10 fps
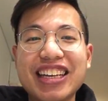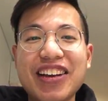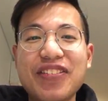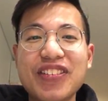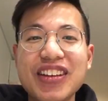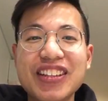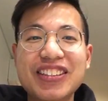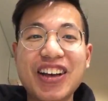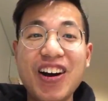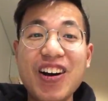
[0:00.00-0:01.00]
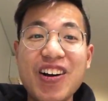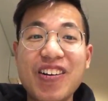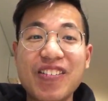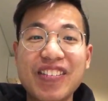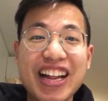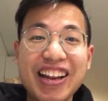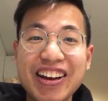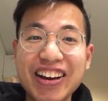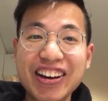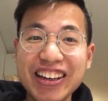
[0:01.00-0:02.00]
yeah. Tom,
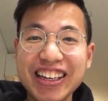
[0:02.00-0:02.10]
hello.